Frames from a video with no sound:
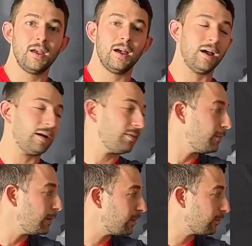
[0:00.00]
The
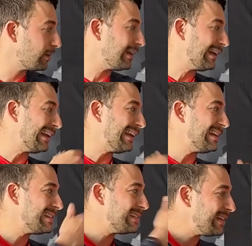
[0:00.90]

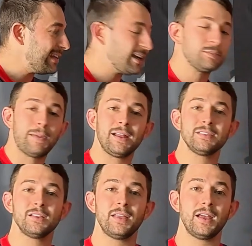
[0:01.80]
PP4EZ
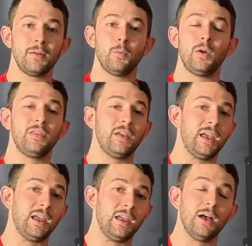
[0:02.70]
expands on that with
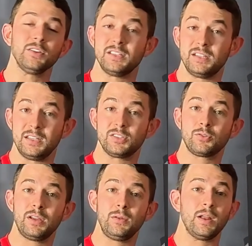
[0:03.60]
a LCD
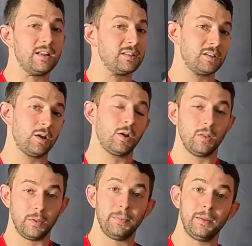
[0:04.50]
screen that is a
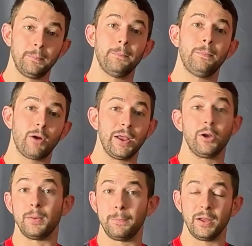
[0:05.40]
little bit brighter
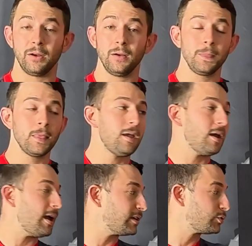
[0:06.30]
and bigger,
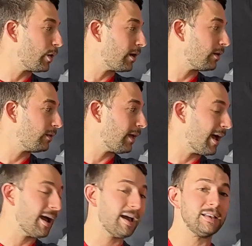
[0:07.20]
as well
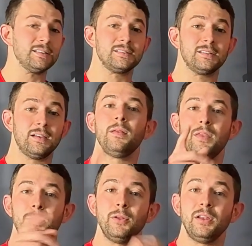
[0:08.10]
as
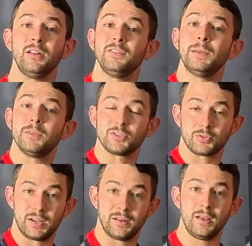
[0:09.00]
the ability to flip the
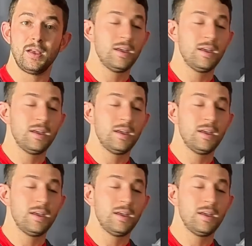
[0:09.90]
screen.